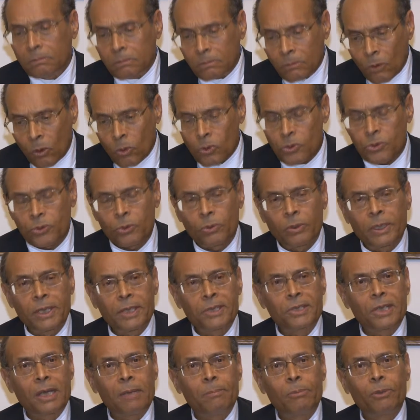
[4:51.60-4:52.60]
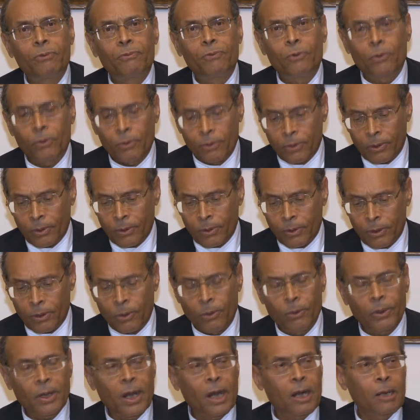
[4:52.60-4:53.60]
also an example for the
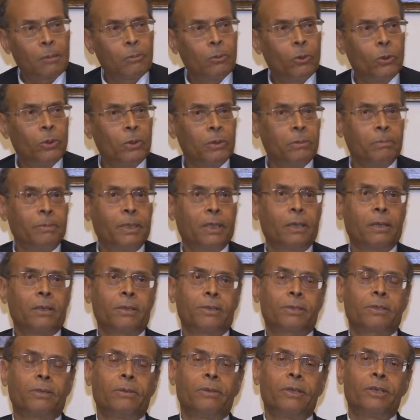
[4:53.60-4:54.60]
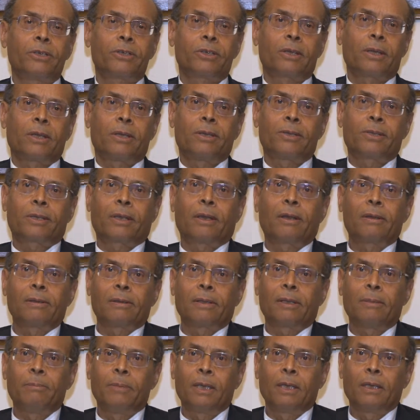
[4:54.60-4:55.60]
whole Arab world, because Tunisia is
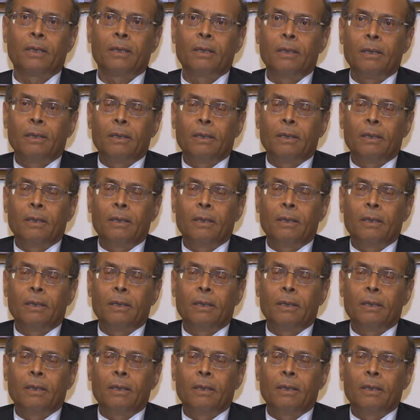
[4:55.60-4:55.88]
currently being